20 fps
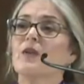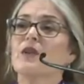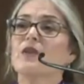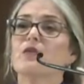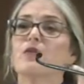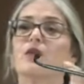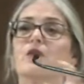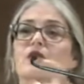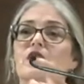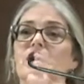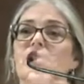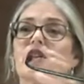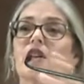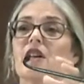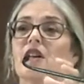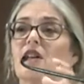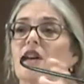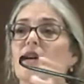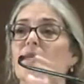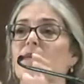the roots
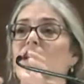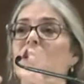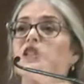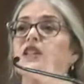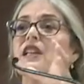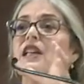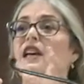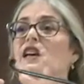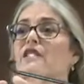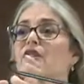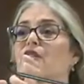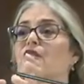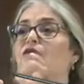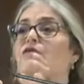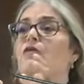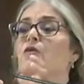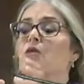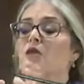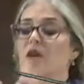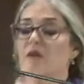start coming together,
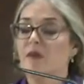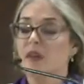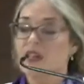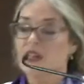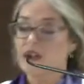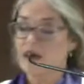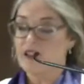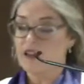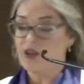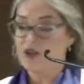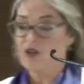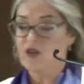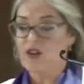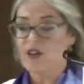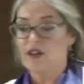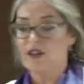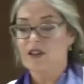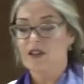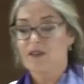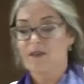forming a
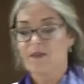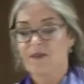trunk.